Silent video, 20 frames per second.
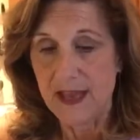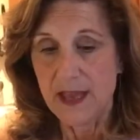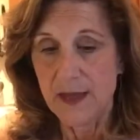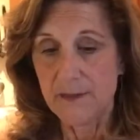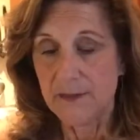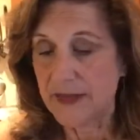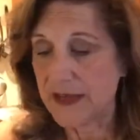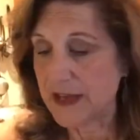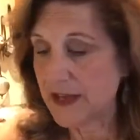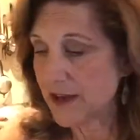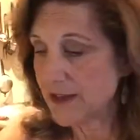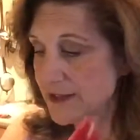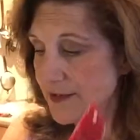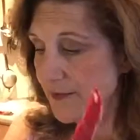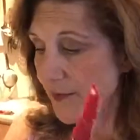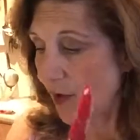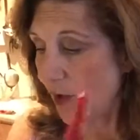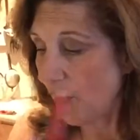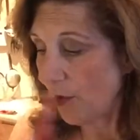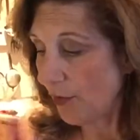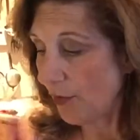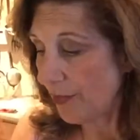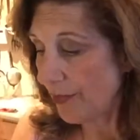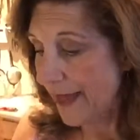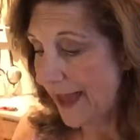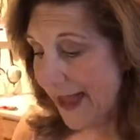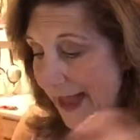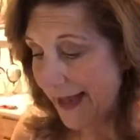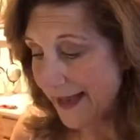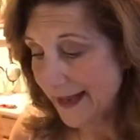And because of all
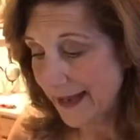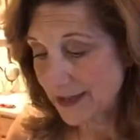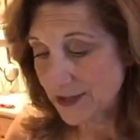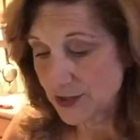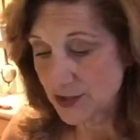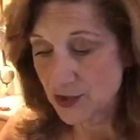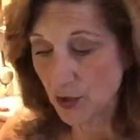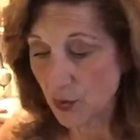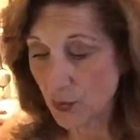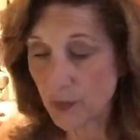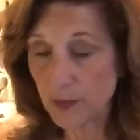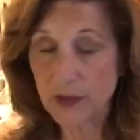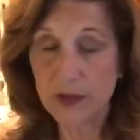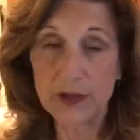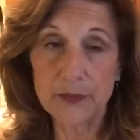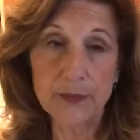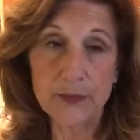that, I don't really